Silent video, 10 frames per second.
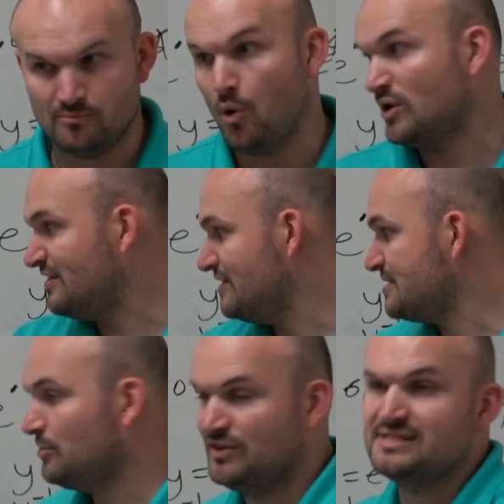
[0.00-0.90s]
More
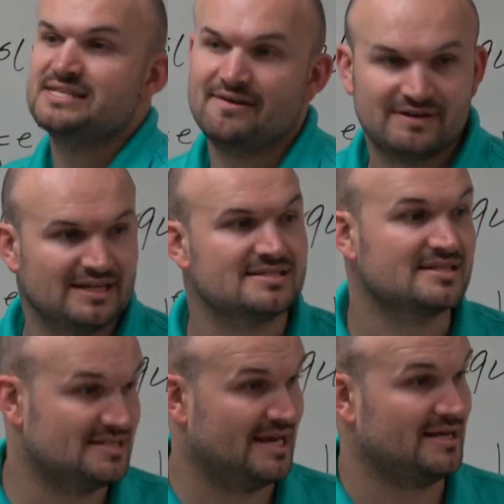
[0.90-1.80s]
divisible than 70 and
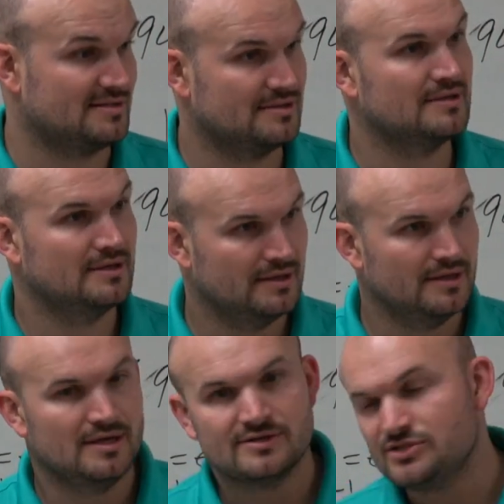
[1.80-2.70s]
68.
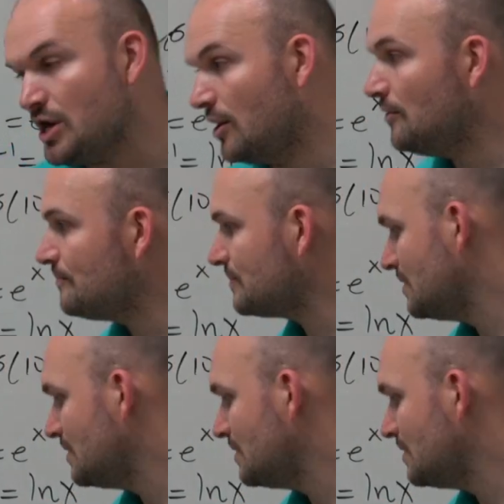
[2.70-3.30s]
So